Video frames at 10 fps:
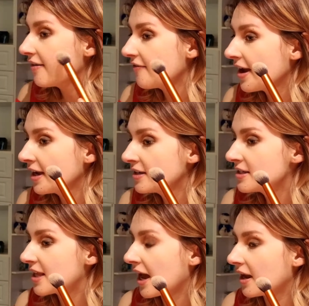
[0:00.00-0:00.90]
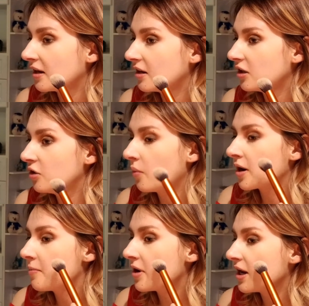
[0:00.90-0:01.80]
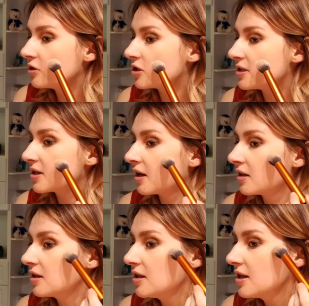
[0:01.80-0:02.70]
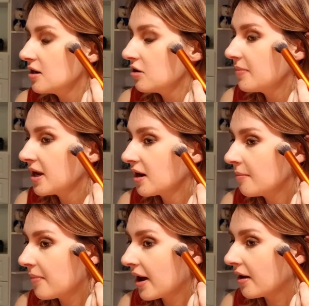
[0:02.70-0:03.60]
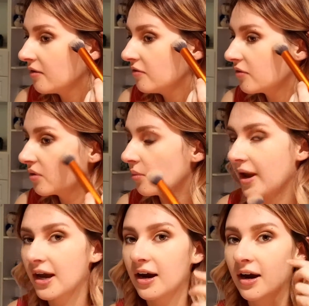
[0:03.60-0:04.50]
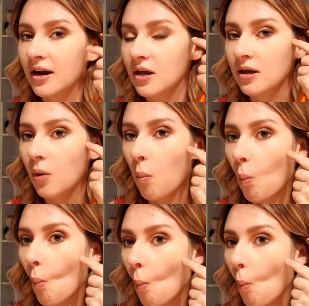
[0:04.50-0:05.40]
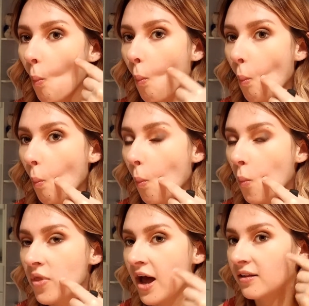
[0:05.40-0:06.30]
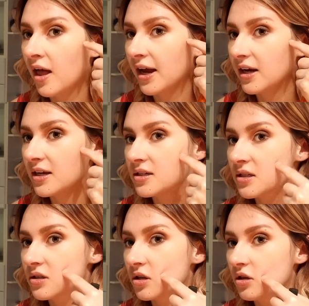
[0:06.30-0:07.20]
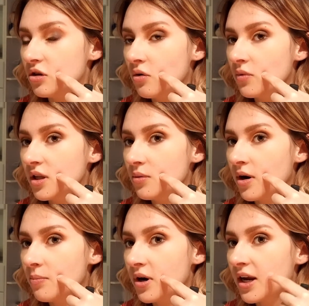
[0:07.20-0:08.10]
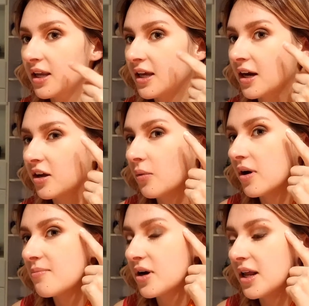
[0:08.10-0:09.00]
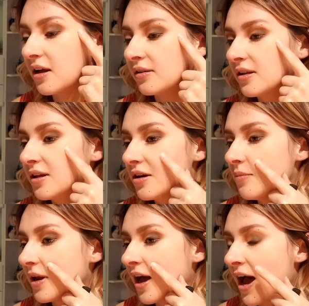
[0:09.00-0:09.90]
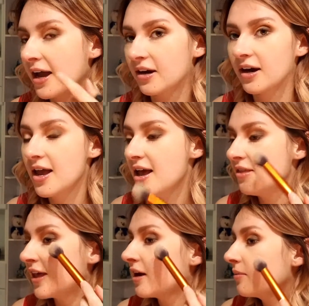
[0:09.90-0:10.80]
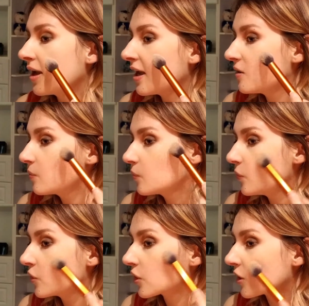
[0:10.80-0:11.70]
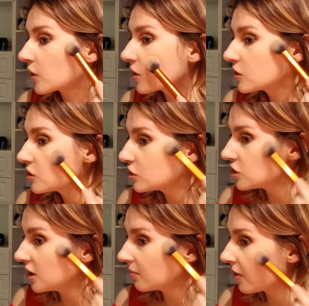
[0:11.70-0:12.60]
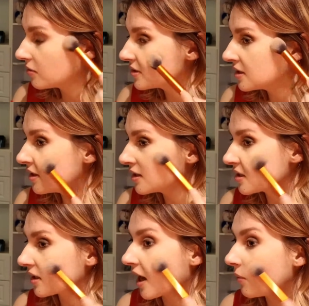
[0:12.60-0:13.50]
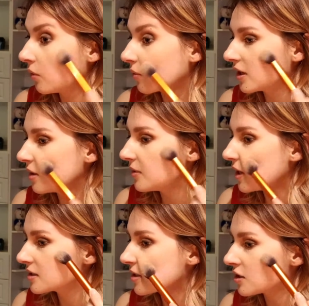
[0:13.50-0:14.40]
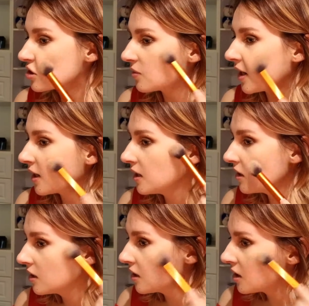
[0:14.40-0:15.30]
I find that you wanna put it just a little bit above where that line is. So you don't really wanna put it here, you wanna put it a little bit higher. That way your cheekbones and things like that will really be accentuated.